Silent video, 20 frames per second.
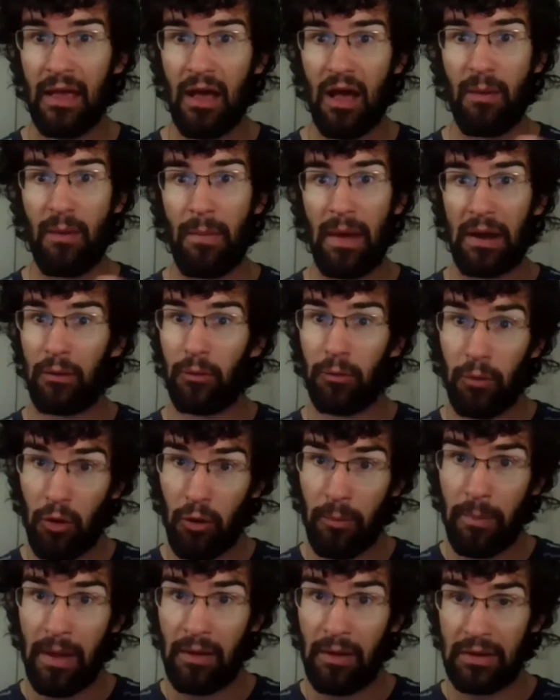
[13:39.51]
I don't
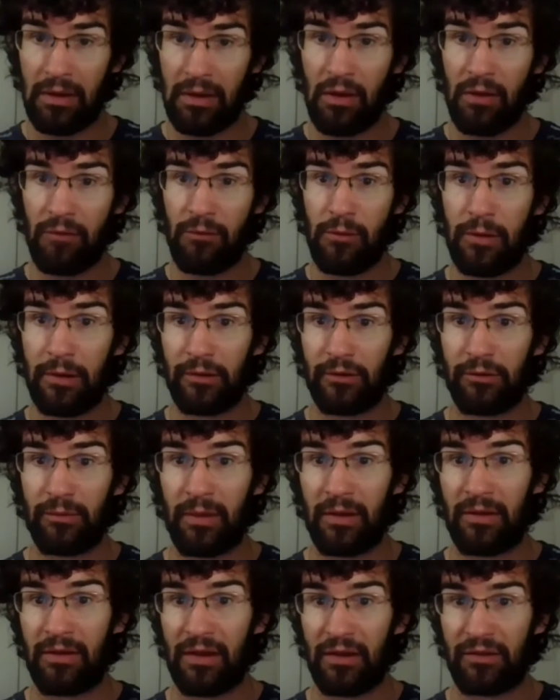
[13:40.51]
know about if you can
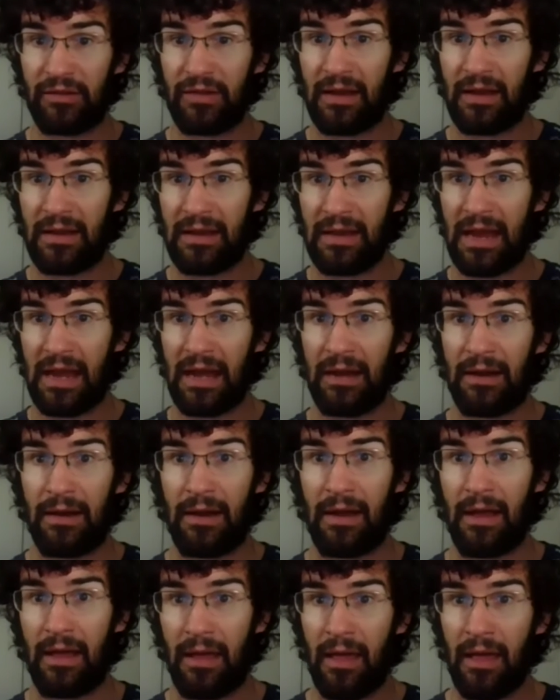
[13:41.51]
attest that in
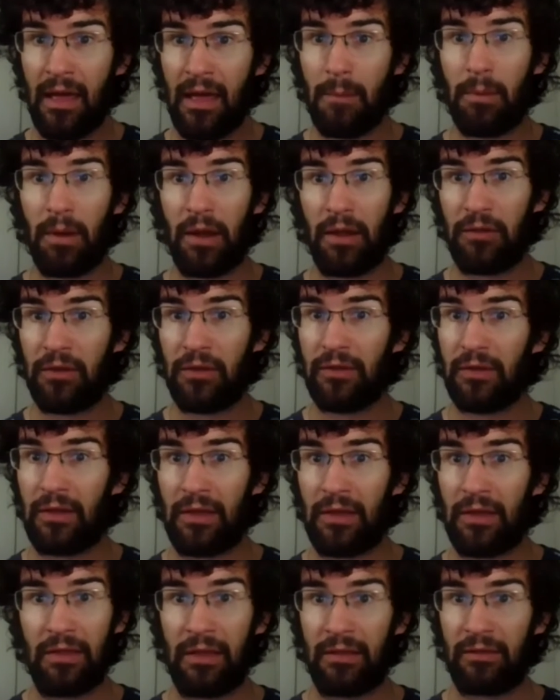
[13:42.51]
Canada, but I think
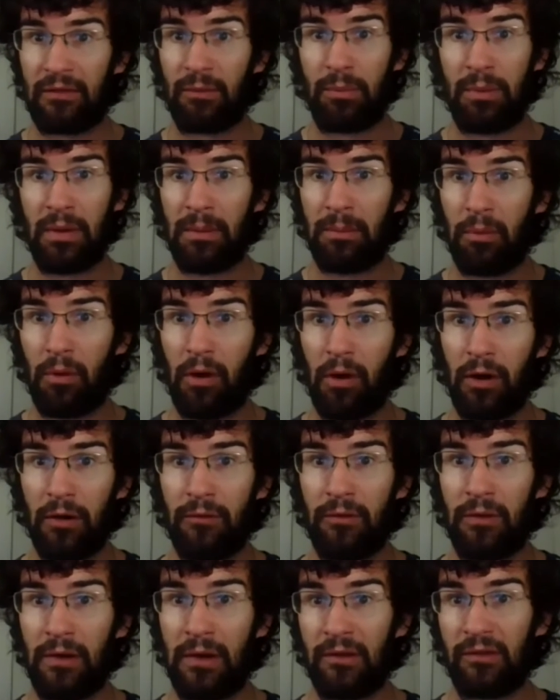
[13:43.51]
that that's a big part
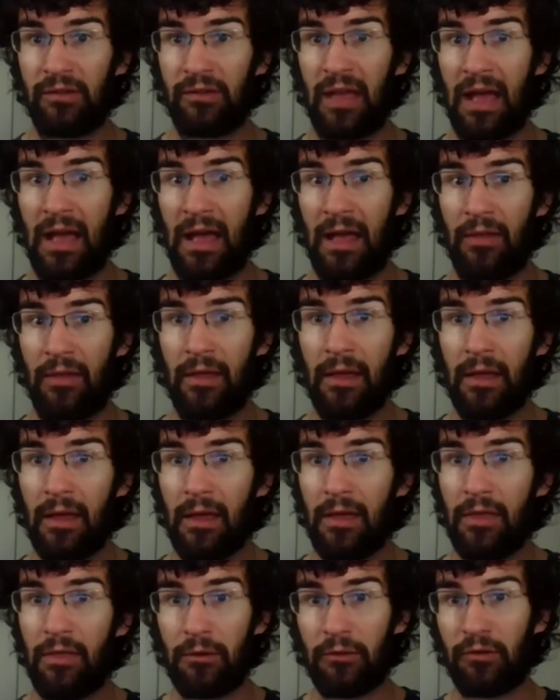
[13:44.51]
of it, is that
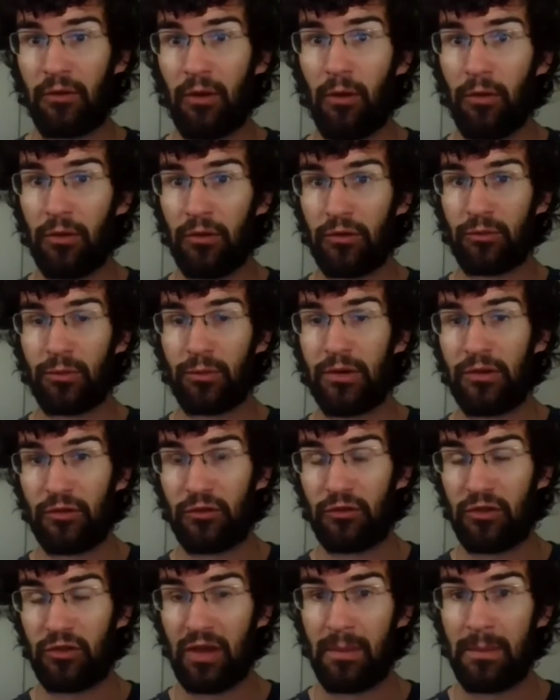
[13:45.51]
there's all this
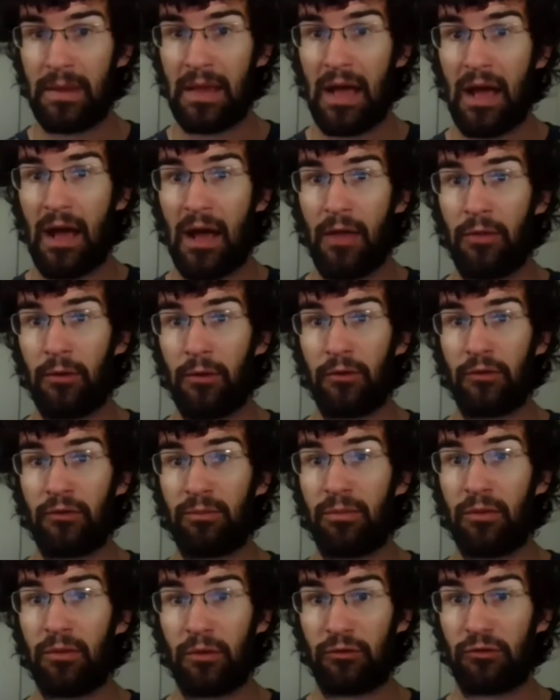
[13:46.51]
research coming out, and
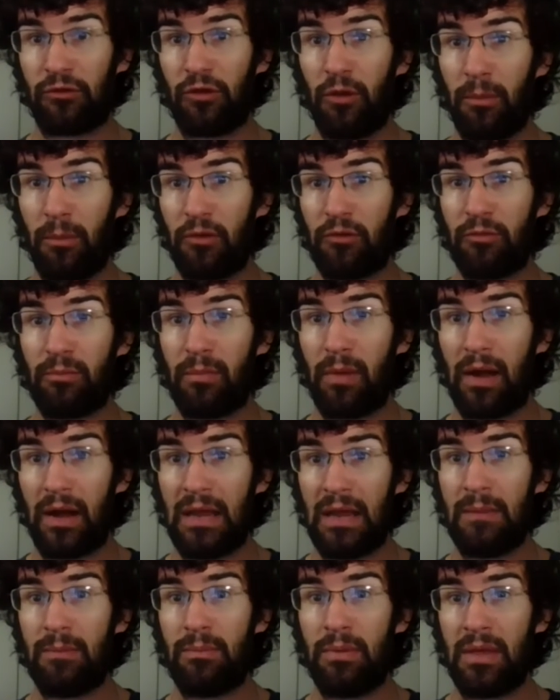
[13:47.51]
there's so much
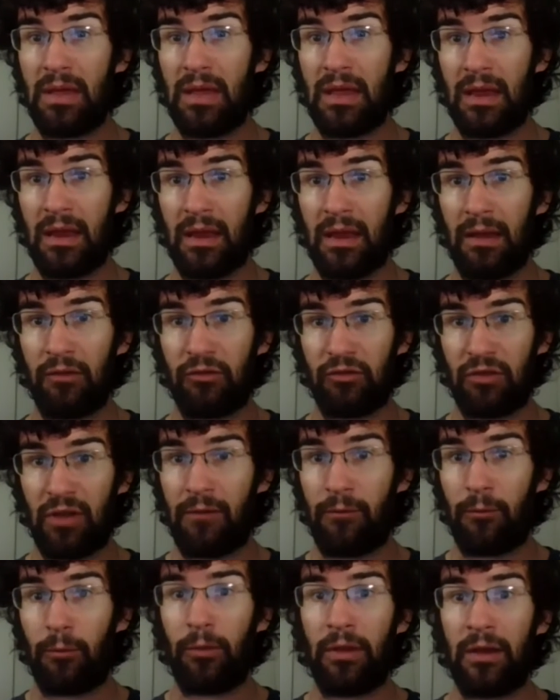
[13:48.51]
money being
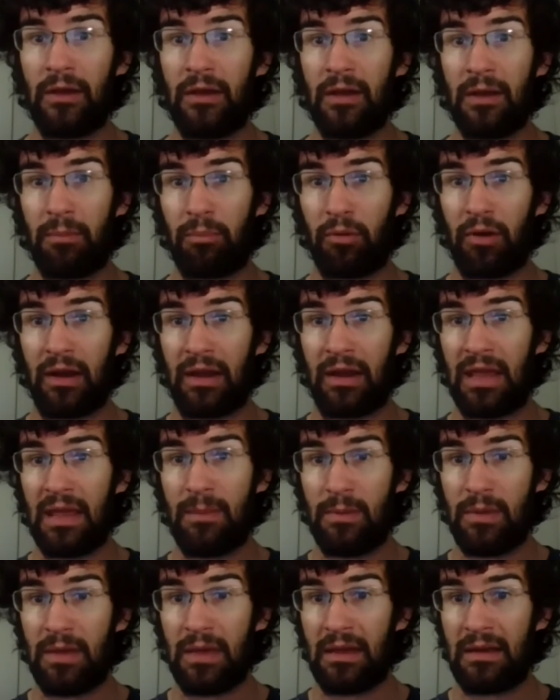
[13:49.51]
shoveled into
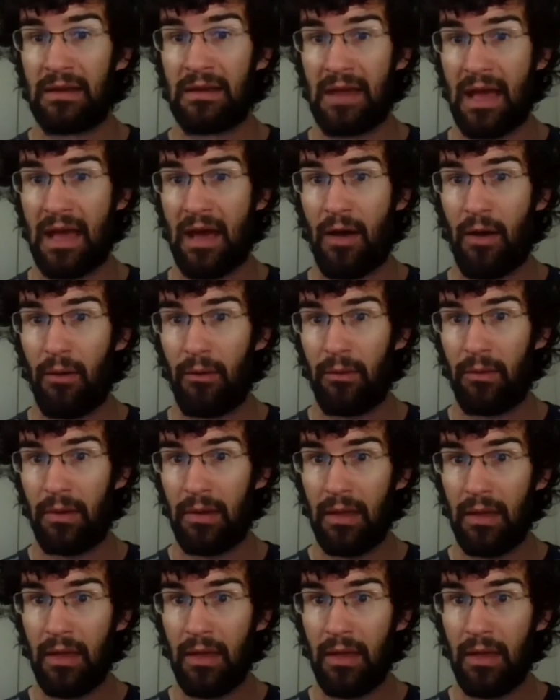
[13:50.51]
keeping it down